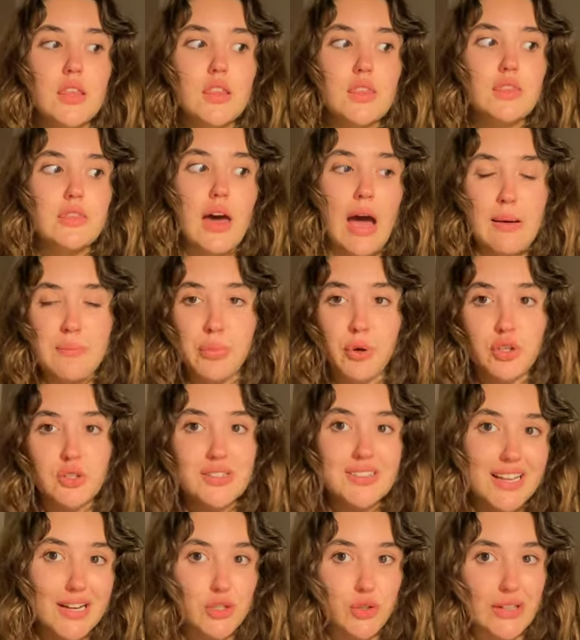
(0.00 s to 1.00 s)
that
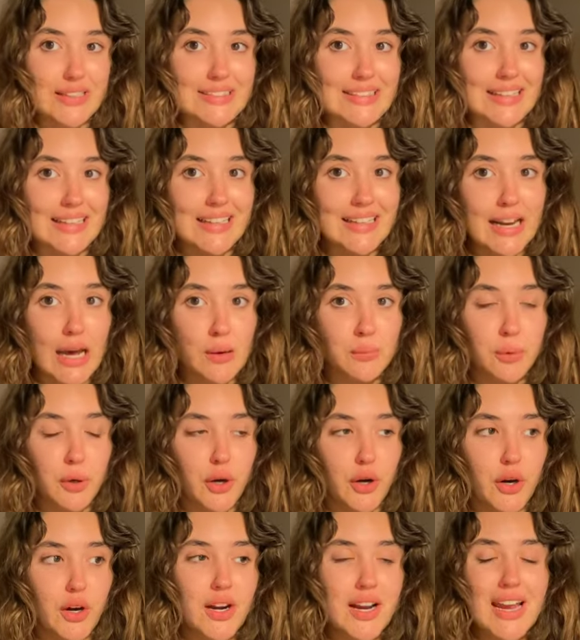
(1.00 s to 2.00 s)
person then tries to kidnap
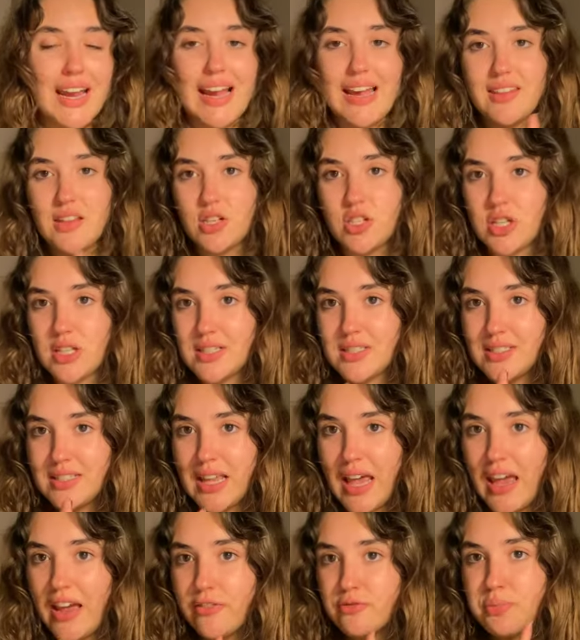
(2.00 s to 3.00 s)
her, and then she's
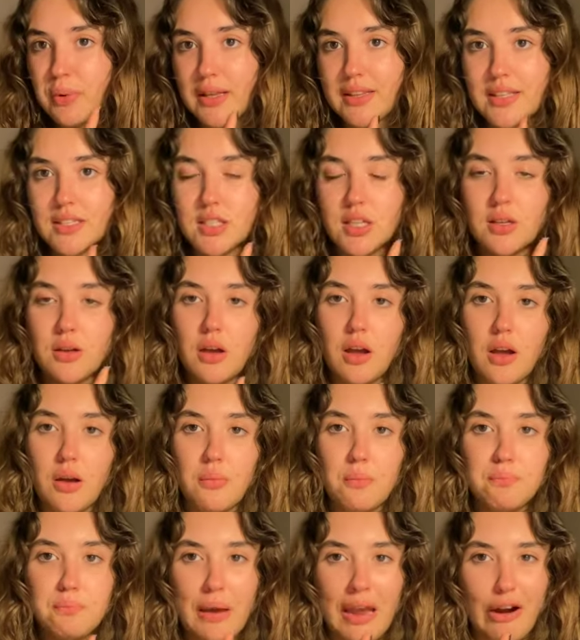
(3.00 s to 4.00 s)
saved by this
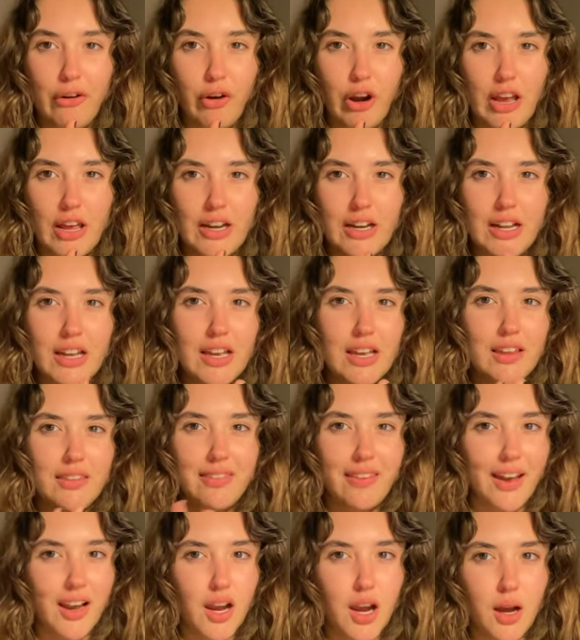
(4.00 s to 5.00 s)
baron
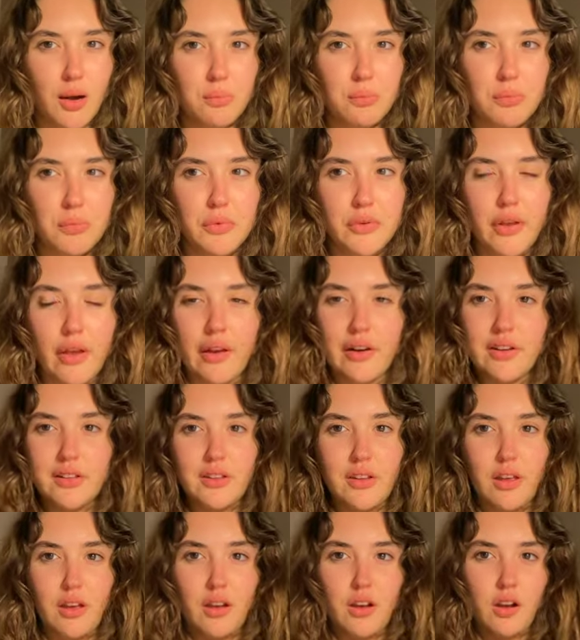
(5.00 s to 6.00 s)
that comes and
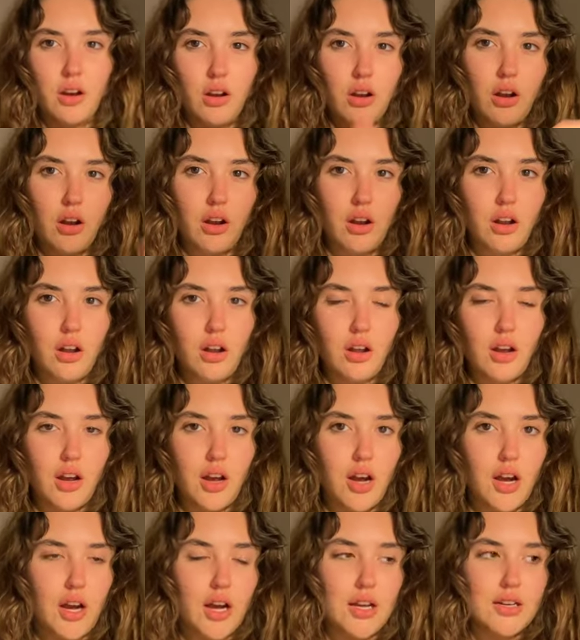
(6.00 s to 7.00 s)
is like,
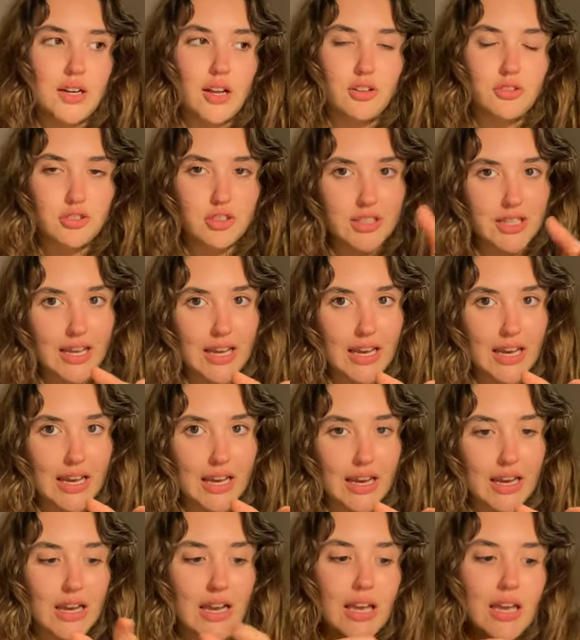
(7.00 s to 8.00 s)
haha, not
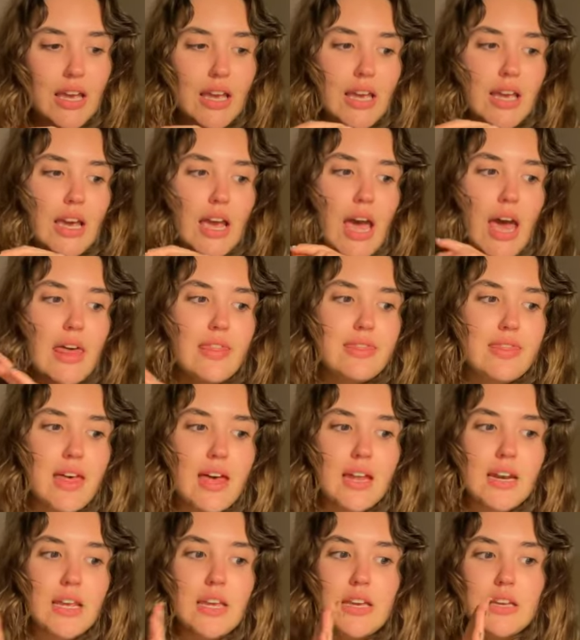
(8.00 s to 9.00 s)
today. And
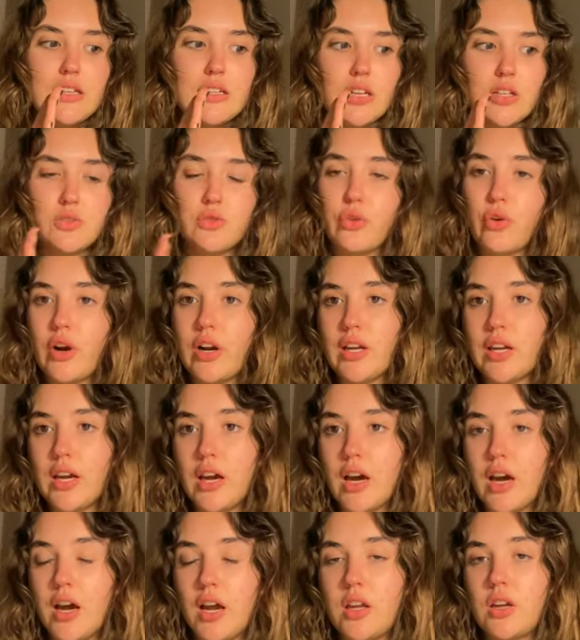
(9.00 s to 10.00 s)
then he tells Veronica,